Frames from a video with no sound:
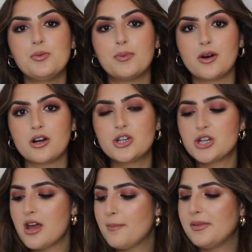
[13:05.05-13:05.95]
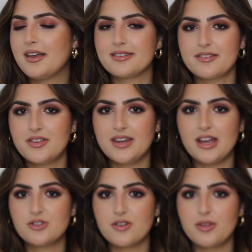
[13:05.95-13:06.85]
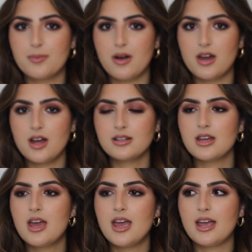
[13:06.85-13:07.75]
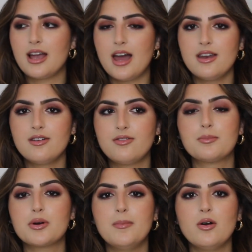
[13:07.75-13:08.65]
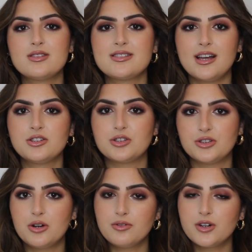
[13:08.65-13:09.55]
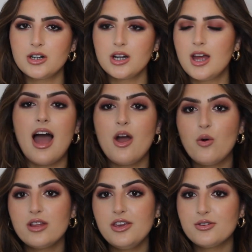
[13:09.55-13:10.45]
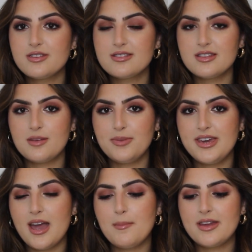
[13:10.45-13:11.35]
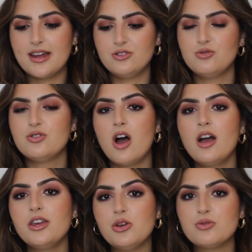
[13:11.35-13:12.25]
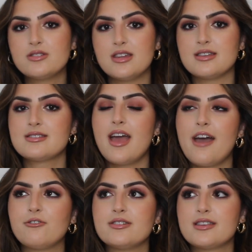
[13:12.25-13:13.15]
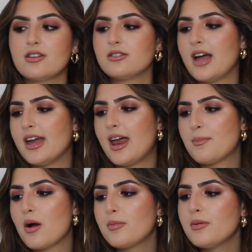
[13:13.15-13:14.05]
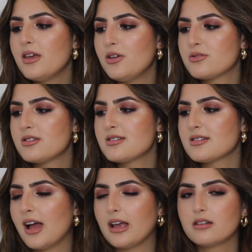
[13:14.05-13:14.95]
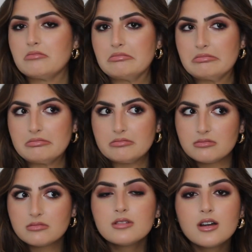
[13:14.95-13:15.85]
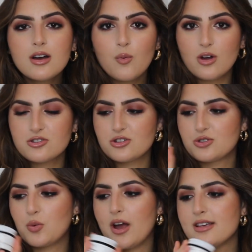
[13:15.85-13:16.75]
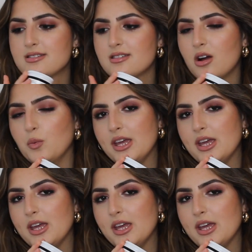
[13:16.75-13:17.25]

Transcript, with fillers: you purge because of the nature of the product. It kind of promotes cell turnover. I only use this in the PM, and I do not use this every single night. I probably use this like once or twice a